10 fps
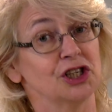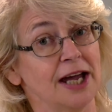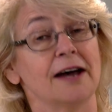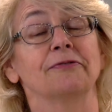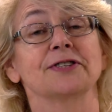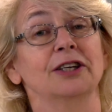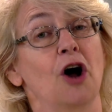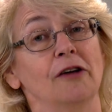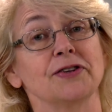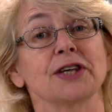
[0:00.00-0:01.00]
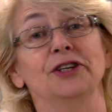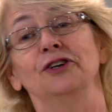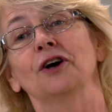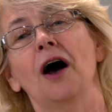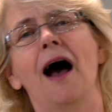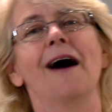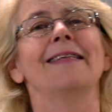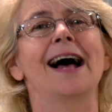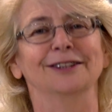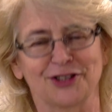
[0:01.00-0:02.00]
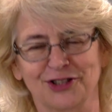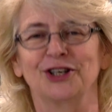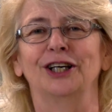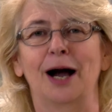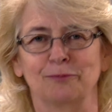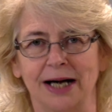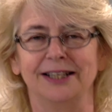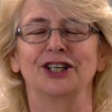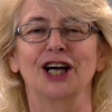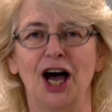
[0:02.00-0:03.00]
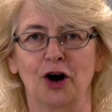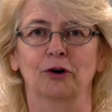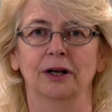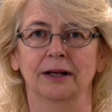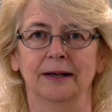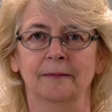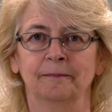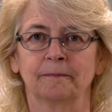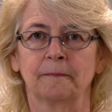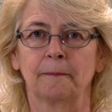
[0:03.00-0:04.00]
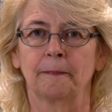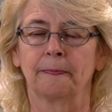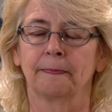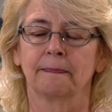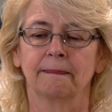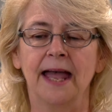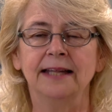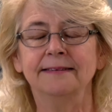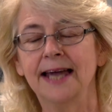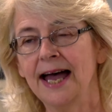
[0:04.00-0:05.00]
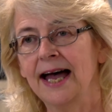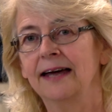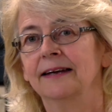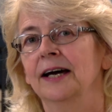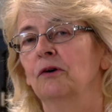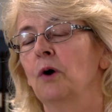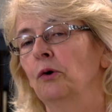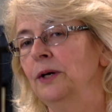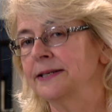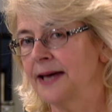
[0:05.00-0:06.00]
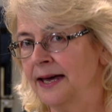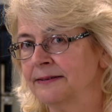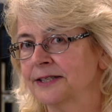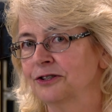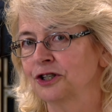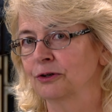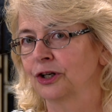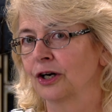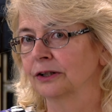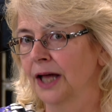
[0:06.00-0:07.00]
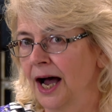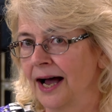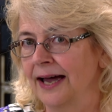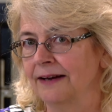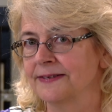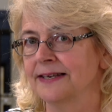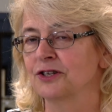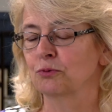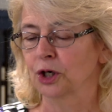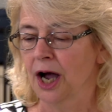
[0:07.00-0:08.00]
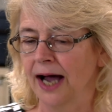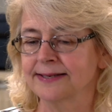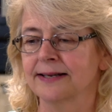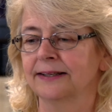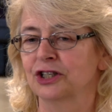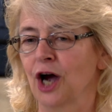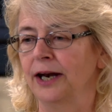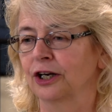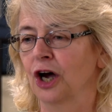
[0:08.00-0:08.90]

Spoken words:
shifts. And all of a sudden you go, oh, that looks good. I'm ready to go. And yet, what we tend to do in our lives is we're constantly trying to